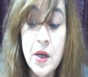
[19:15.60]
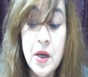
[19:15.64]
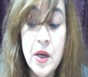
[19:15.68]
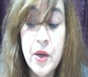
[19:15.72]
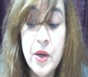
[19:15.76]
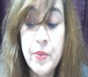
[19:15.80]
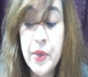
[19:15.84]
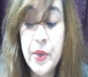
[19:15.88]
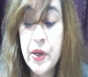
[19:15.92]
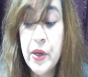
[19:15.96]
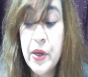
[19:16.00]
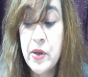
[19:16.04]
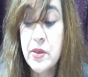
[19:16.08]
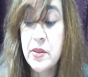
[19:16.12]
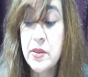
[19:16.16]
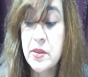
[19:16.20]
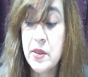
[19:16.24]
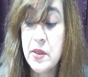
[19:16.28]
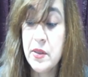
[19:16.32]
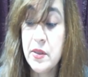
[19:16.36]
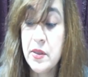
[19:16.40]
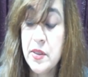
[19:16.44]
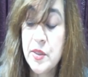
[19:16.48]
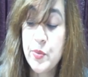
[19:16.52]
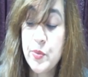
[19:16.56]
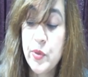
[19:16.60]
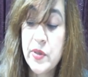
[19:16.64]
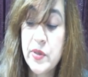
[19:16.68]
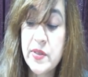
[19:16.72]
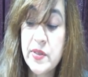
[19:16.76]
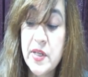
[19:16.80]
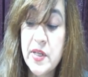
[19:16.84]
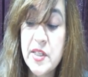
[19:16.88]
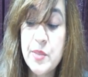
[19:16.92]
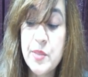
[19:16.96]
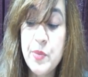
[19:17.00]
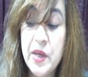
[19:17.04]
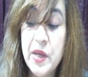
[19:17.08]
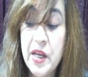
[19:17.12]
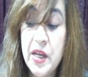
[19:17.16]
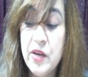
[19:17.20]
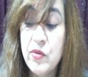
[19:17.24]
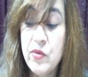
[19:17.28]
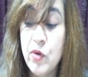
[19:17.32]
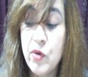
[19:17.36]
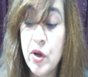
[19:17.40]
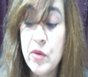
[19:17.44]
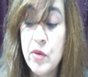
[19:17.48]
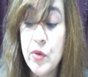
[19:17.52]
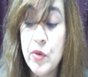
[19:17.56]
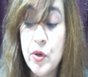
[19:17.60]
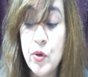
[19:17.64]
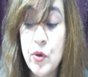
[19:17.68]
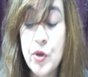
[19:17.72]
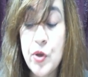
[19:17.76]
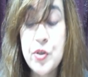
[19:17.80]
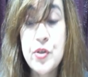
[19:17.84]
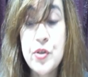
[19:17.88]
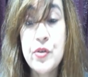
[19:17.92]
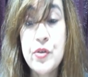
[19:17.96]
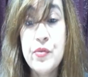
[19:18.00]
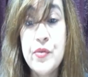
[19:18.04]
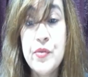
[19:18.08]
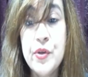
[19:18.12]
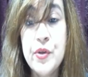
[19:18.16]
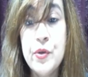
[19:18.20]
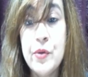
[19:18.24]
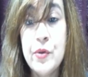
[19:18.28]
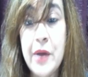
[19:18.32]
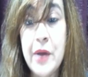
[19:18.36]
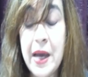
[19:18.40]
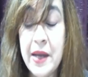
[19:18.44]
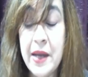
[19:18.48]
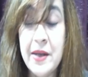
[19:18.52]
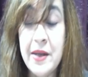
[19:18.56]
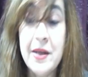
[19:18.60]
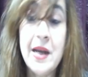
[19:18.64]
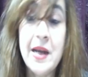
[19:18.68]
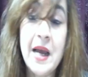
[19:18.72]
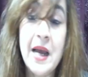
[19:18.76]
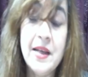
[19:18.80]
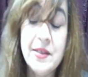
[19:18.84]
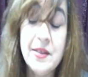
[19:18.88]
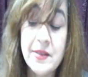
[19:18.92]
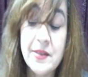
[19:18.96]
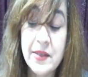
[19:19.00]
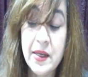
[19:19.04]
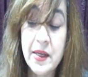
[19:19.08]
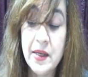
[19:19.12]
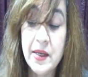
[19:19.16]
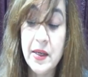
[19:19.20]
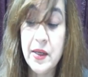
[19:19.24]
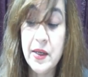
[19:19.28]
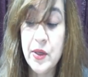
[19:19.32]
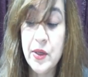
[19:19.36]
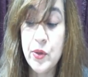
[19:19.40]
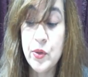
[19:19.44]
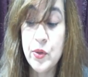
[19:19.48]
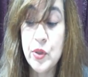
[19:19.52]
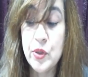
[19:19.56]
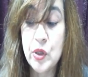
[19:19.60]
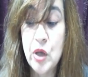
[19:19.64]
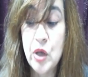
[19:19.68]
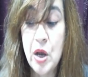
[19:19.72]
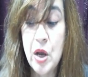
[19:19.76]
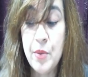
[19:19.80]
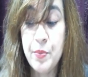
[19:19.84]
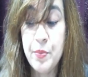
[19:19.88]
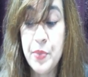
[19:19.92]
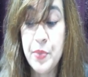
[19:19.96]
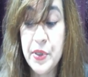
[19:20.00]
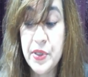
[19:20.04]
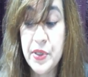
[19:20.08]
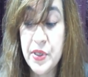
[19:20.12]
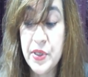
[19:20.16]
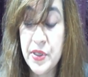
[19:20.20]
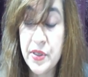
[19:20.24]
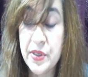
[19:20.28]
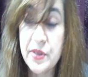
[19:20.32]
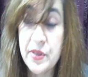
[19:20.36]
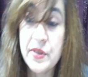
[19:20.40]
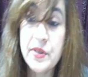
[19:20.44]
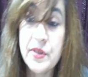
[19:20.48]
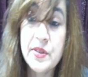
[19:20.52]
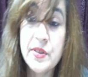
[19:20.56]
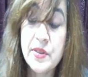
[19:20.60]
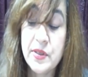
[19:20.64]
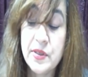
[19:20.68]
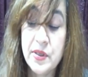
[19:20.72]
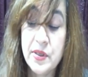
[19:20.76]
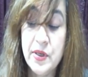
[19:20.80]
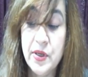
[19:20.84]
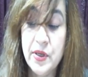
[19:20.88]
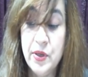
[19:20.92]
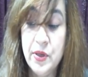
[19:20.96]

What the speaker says: because this process may involve a lot of analyzing the competitors,